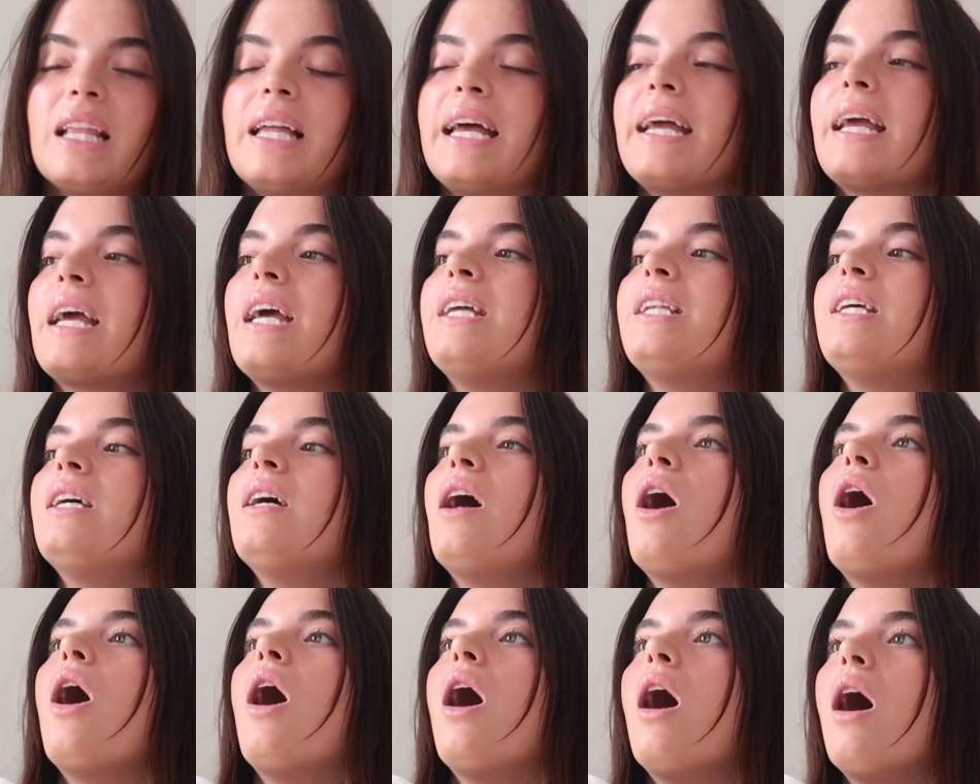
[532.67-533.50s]
Like, it,
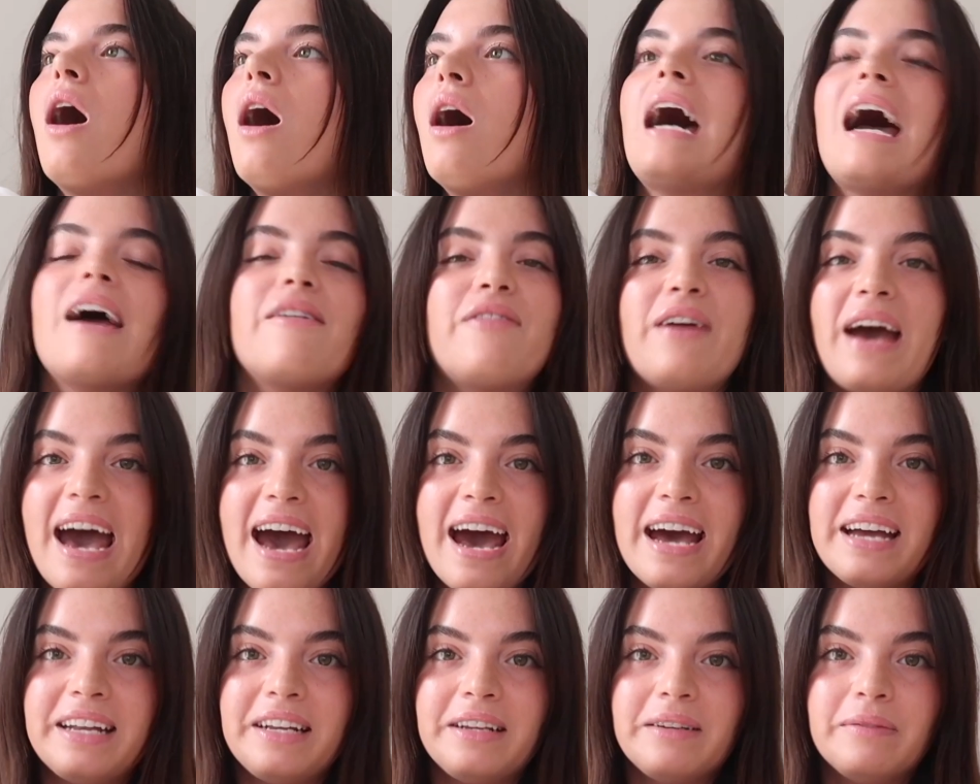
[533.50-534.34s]
oh, I've
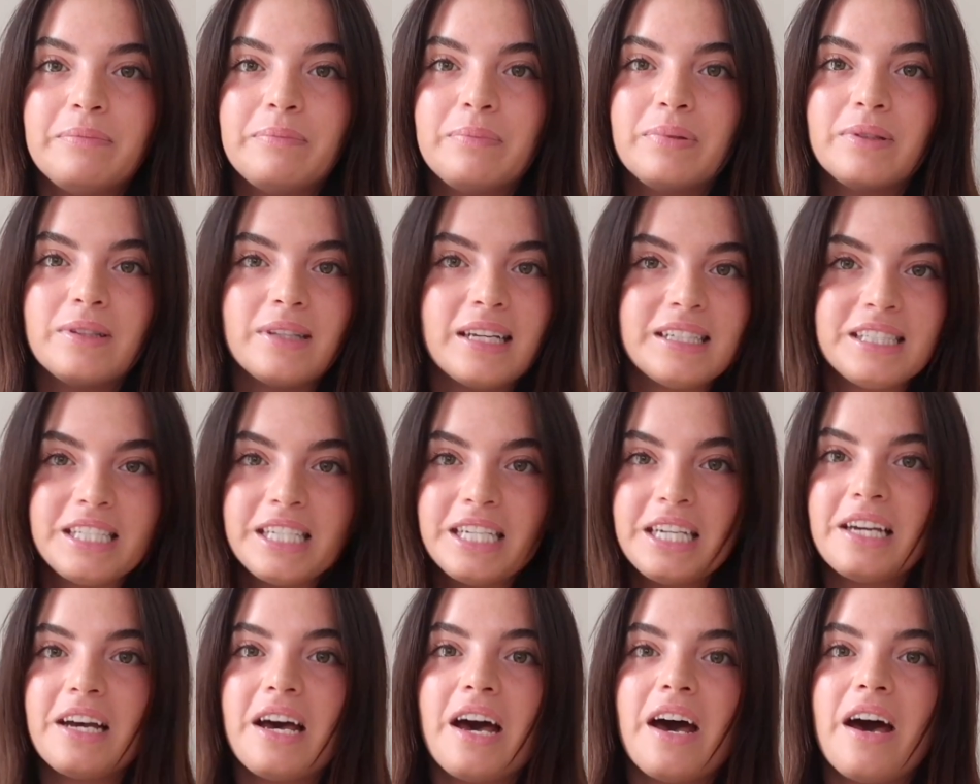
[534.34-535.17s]
had
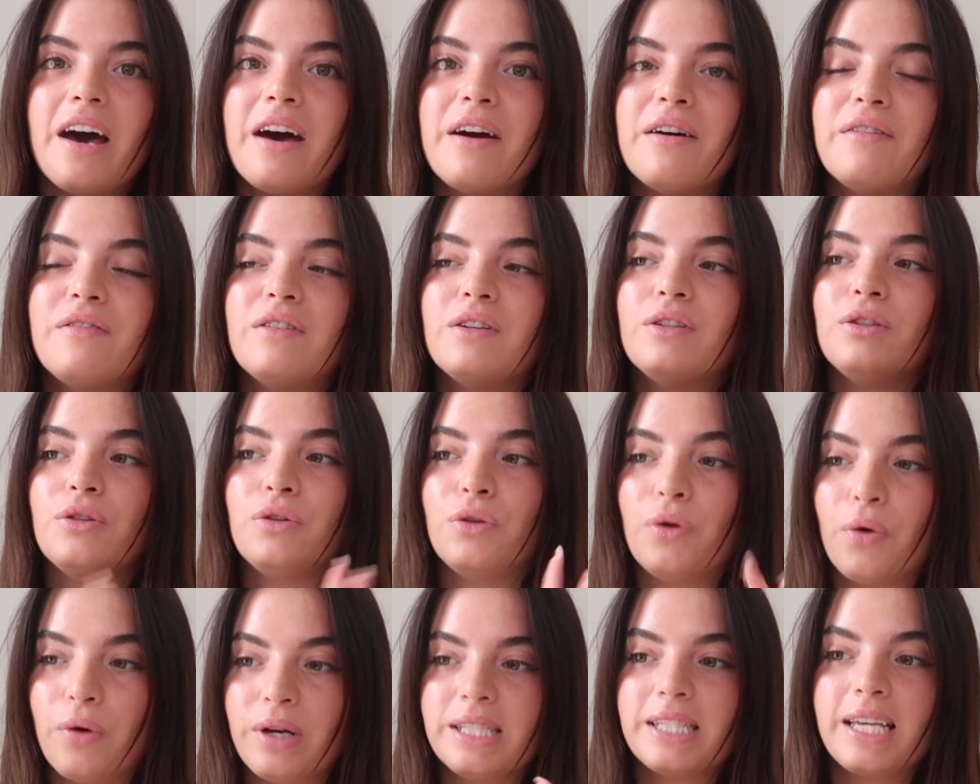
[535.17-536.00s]
plenty of
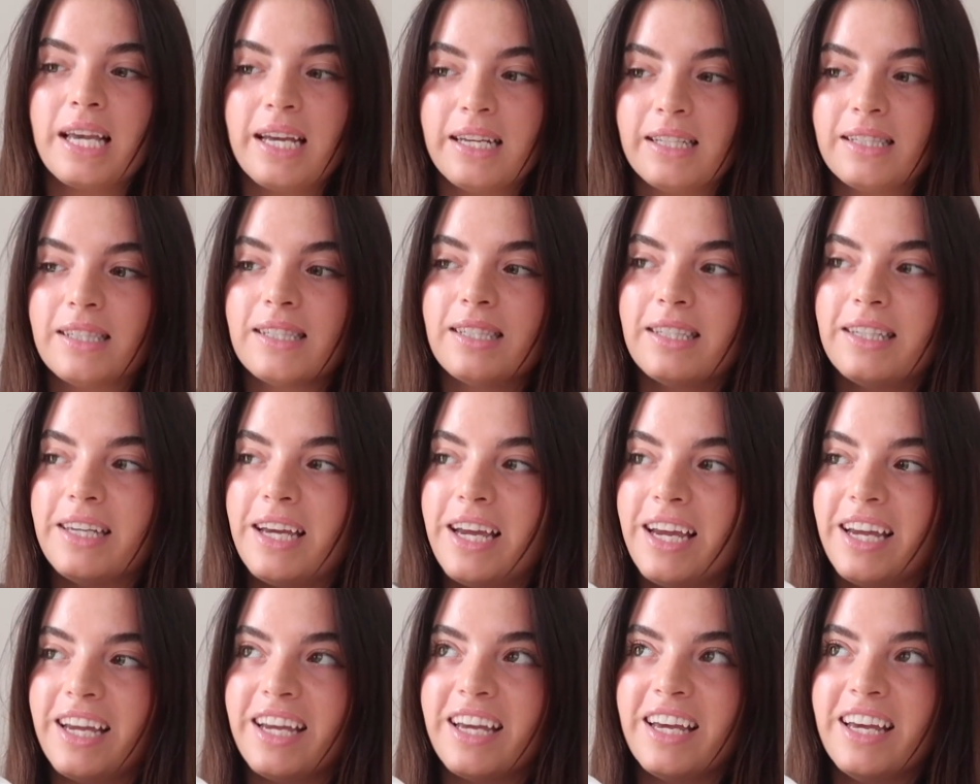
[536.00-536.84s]
noise
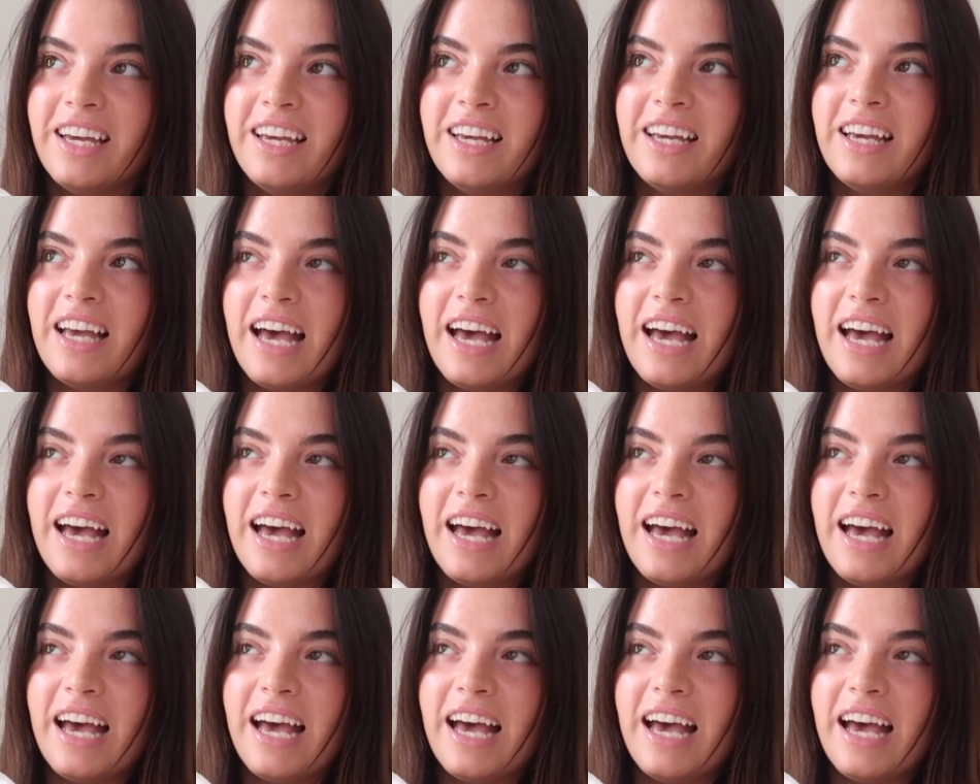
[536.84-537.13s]
canceling